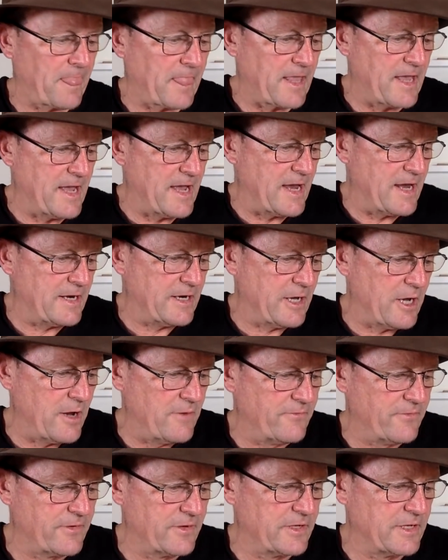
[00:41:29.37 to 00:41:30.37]
and
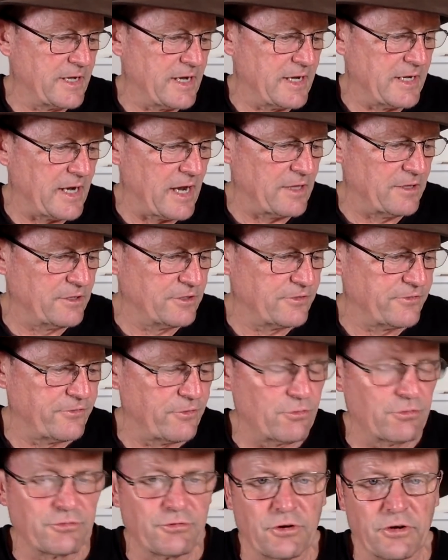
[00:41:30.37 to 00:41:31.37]
hopefully uh, you know these
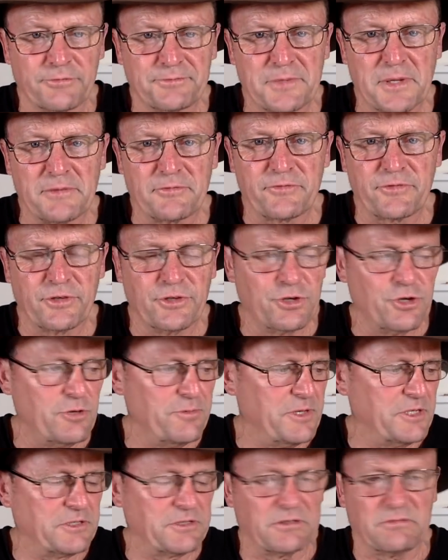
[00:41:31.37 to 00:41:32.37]
full drive tips for
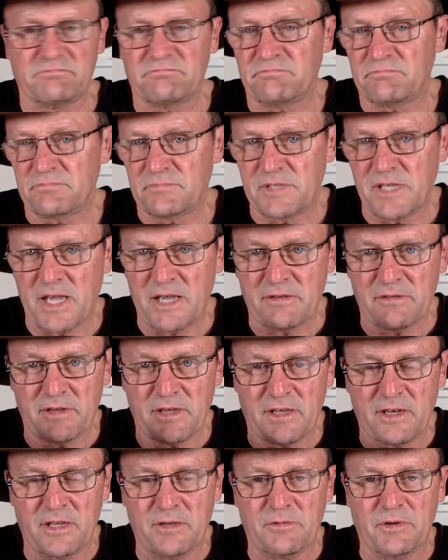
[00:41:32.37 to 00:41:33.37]
newbies and you know
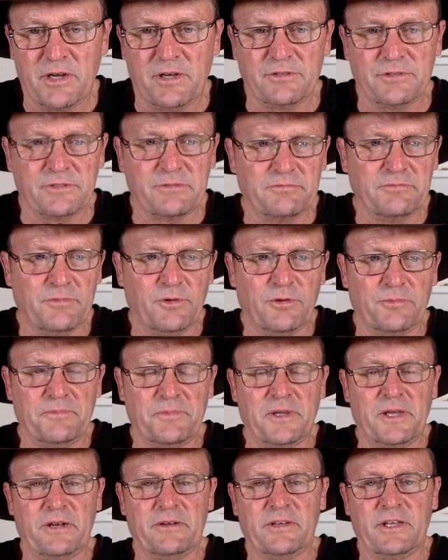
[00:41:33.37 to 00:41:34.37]
anyone else might
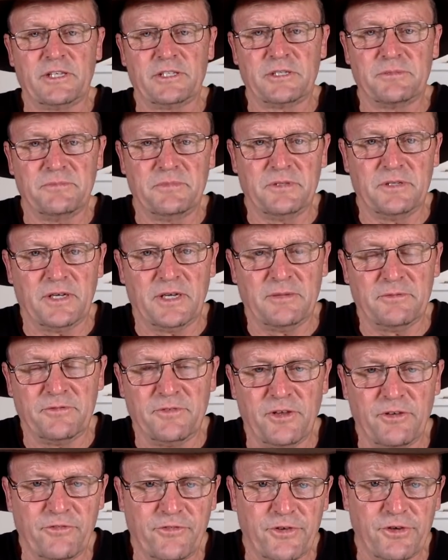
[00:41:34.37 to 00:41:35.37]
be able to get some uh,
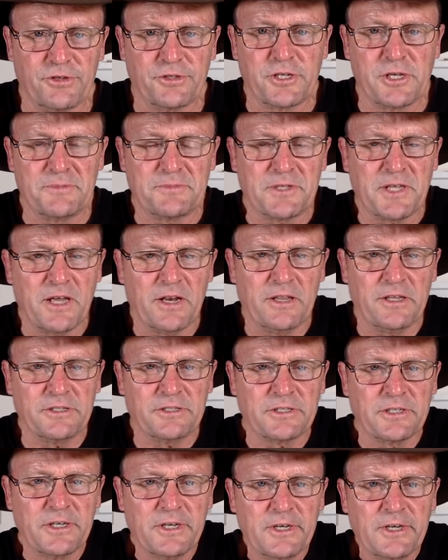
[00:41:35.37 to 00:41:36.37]
few few tips out of
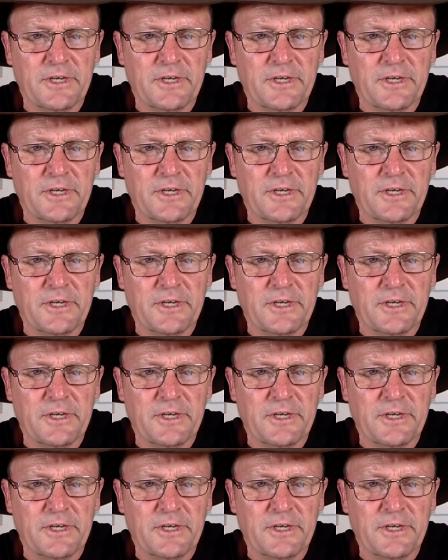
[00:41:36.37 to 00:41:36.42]
this